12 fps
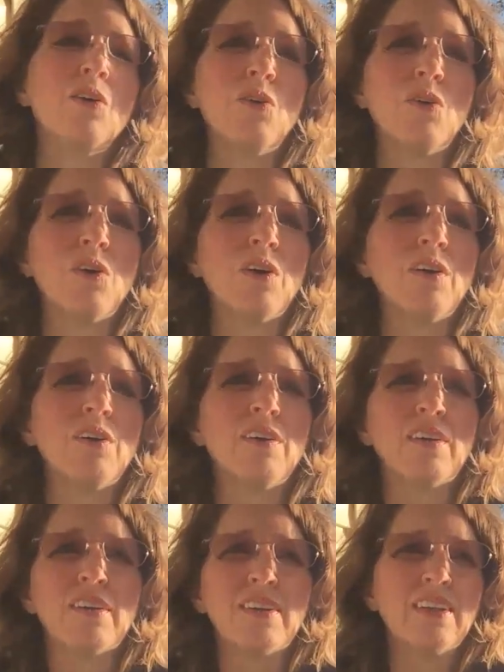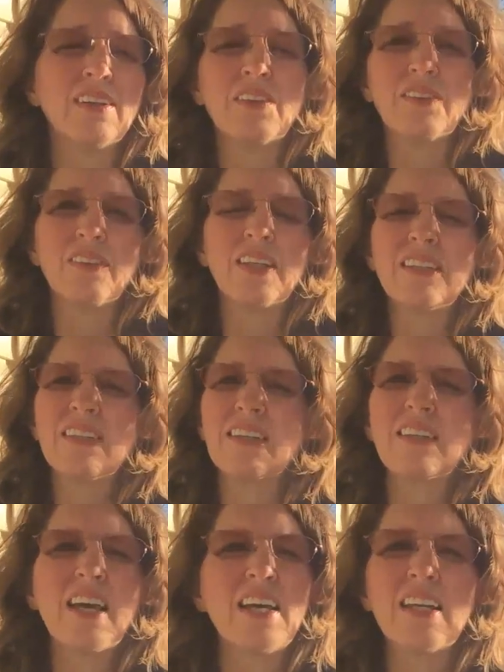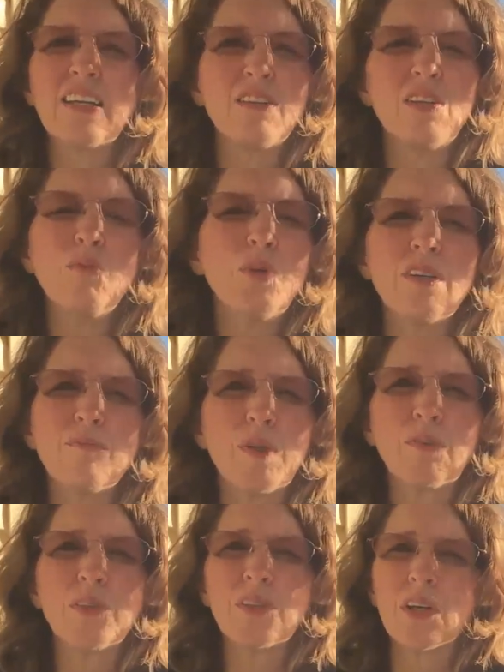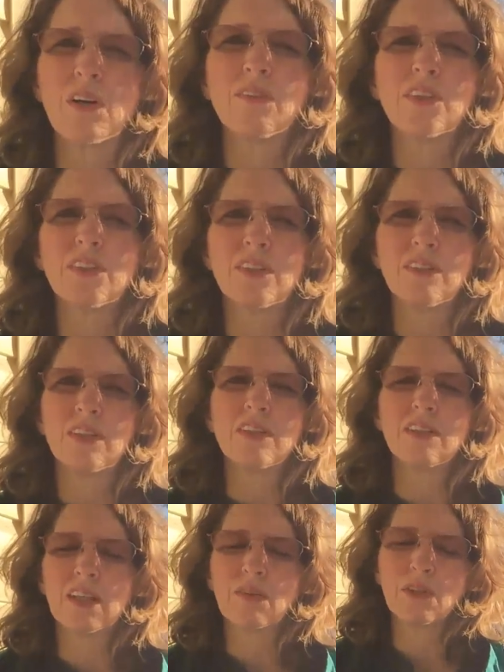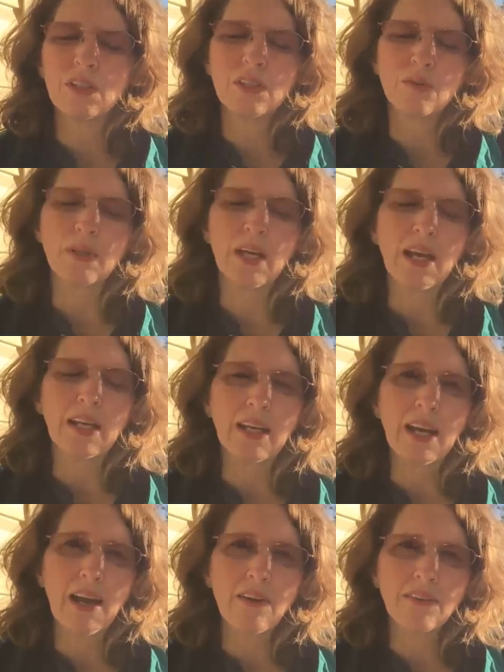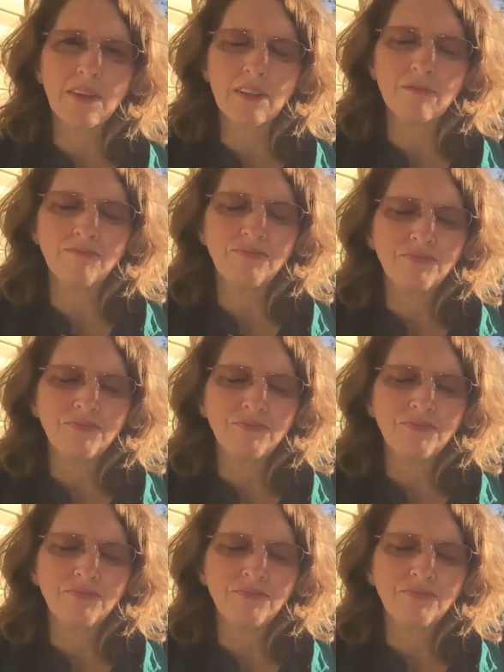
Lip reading: or, things like that, it wouldn't have been resolved. This thing would still be hanging out there.